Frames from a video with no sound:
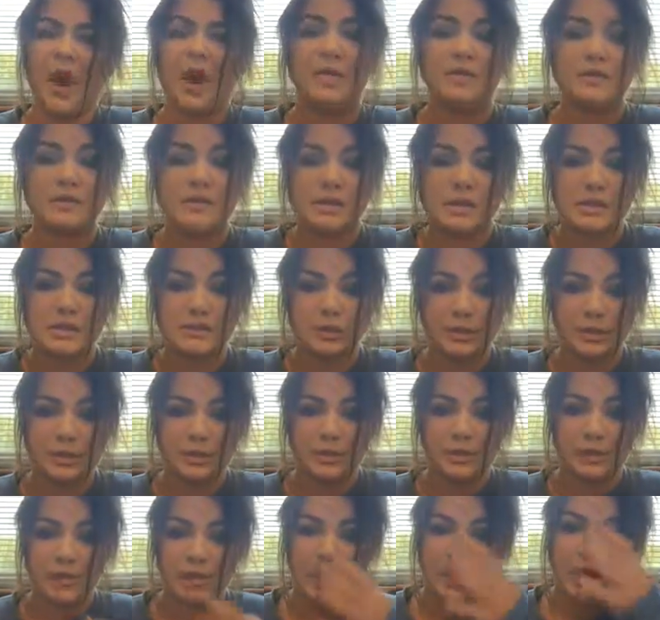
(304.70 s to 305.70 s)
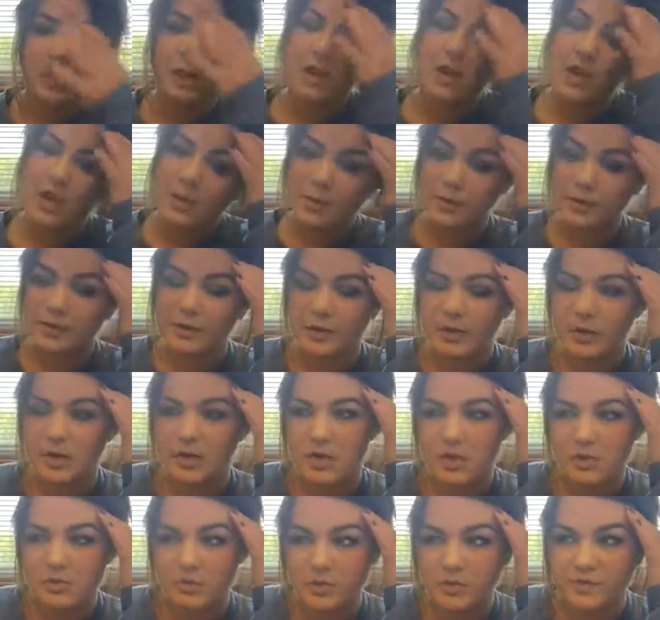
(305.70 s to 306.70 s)
obviously prominent, but then
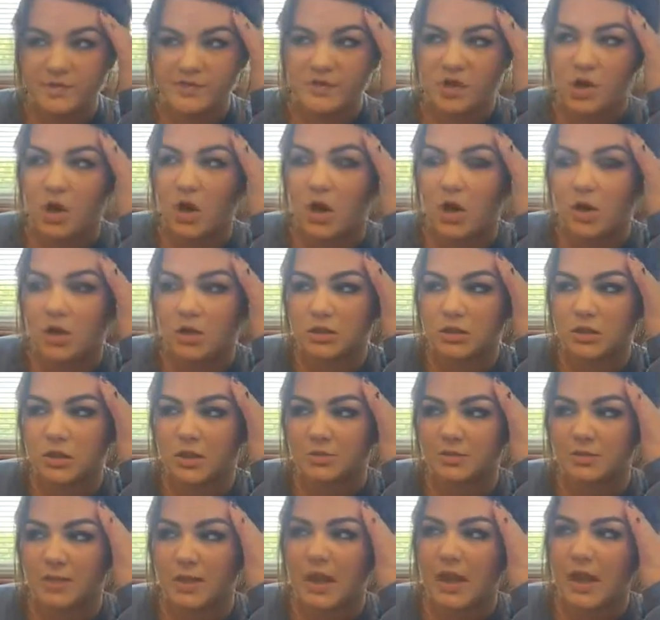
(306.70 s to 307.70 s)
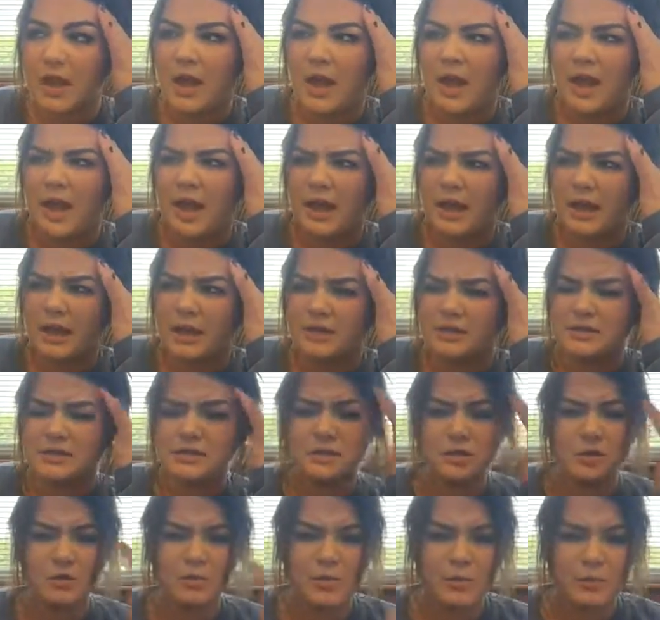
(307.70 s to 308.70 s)
he moves to Harlem and it's a
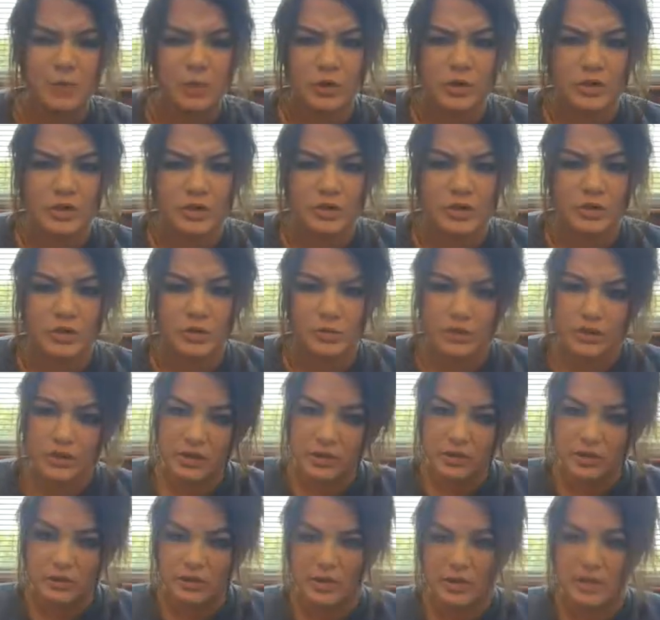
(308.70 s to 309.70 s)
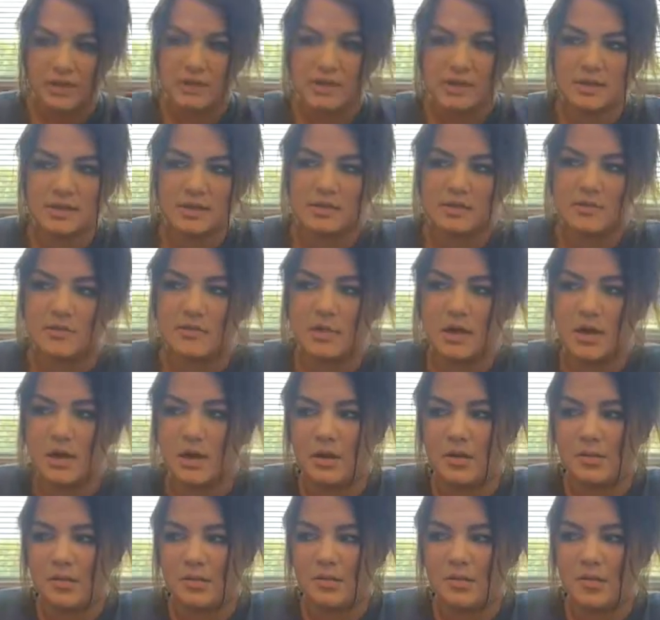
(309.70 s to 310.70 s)
little bit more discreet, the racism,
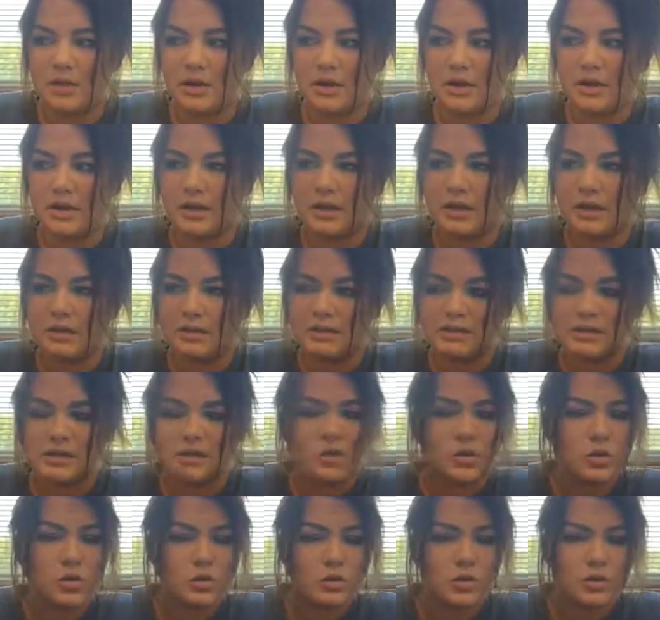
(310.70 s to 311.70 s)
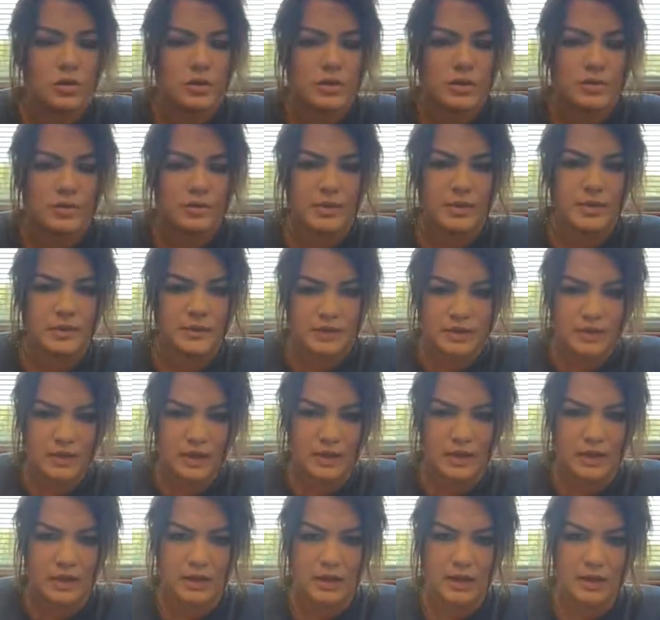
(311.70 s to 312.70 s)
but it's still something
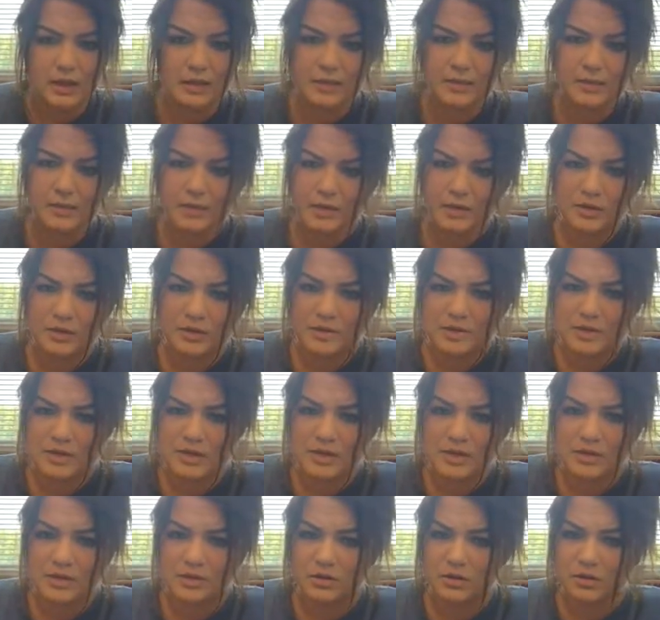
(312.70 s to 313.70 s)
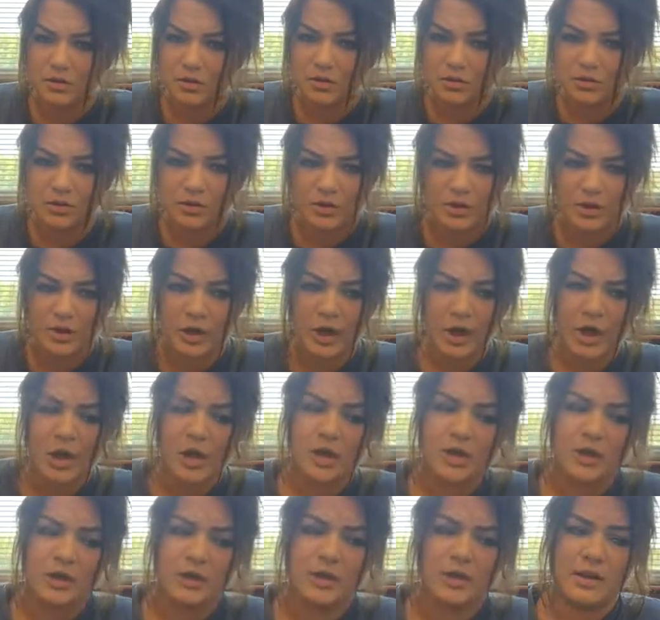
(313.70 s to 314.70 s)
today that you see in our culture.
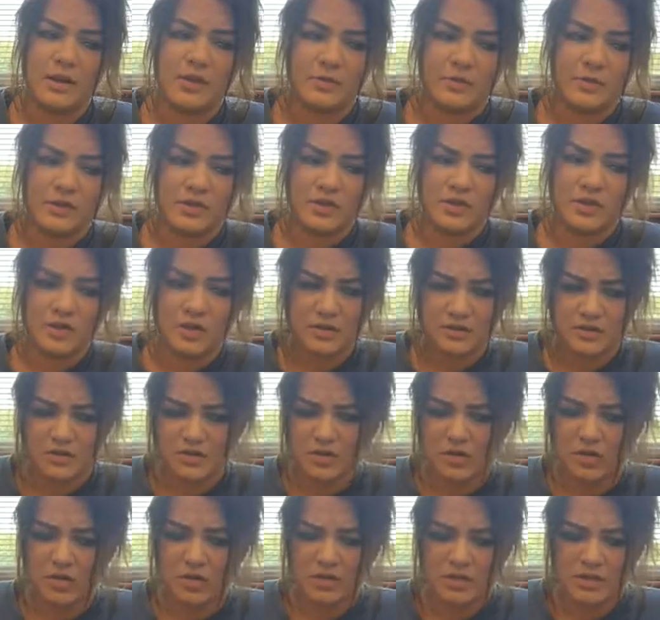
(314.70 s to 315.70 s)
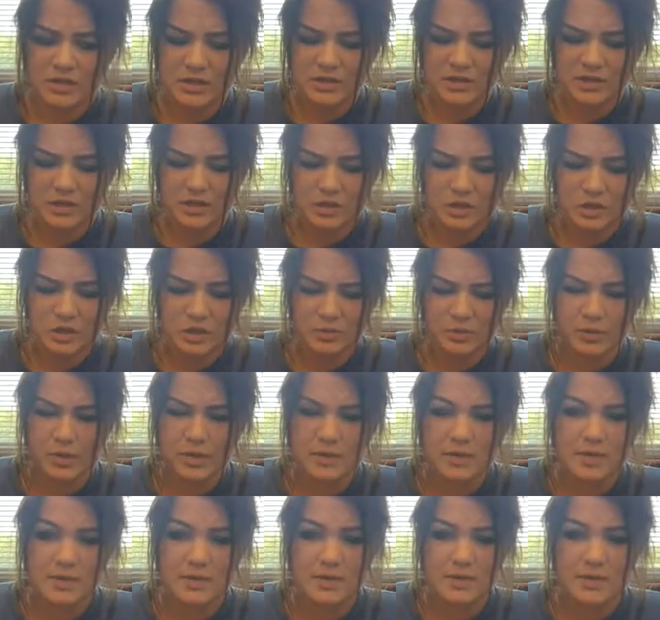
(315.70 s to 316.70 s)
Yes, we just saw this Charleston event. It took
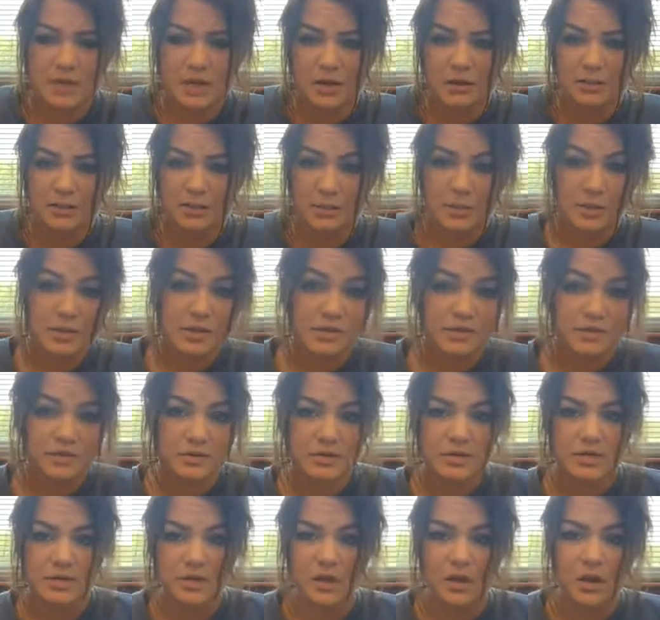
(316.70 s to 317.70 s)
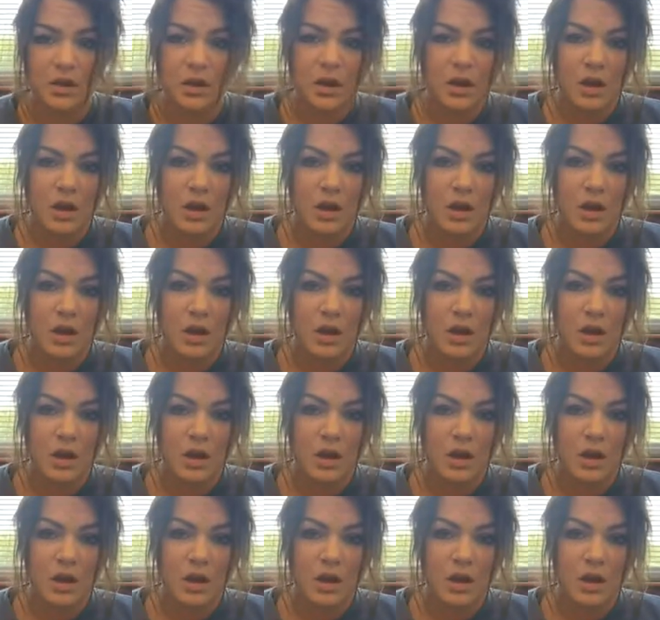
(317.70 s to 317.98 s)
place in the South, but we still see